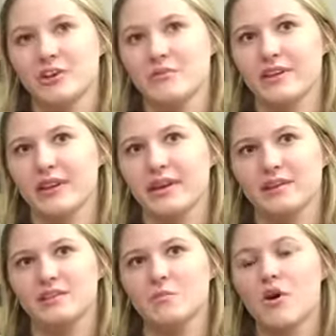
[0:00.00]
it would be like at
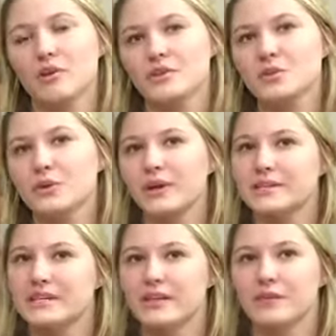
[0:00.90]
a smaller school, like
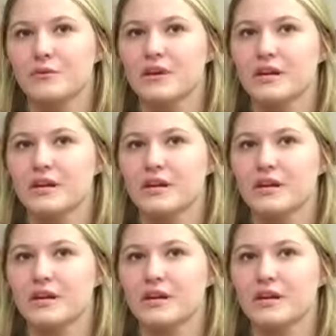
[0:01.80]
D3.